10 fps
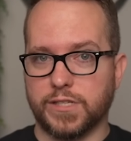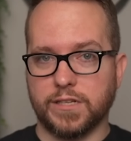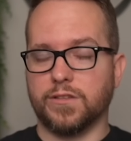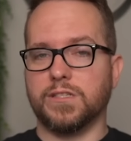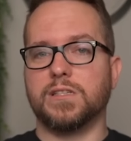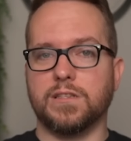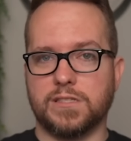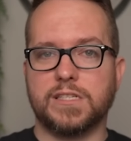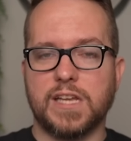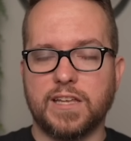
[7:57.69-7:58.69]
They, these
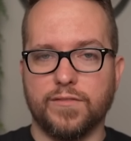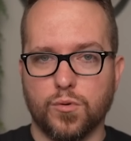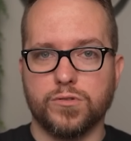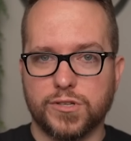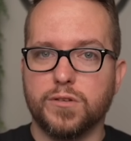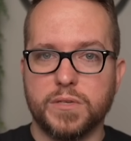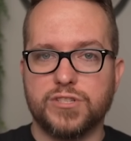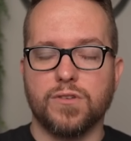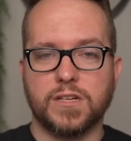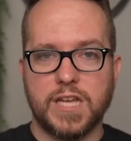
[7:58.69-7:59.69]
executive orders could be
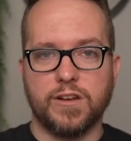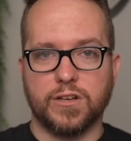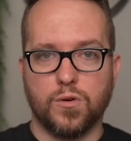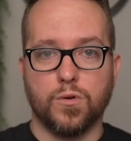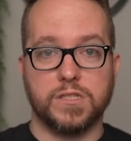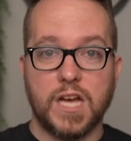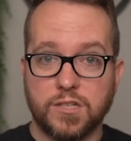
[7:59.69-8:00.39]
struck down in court.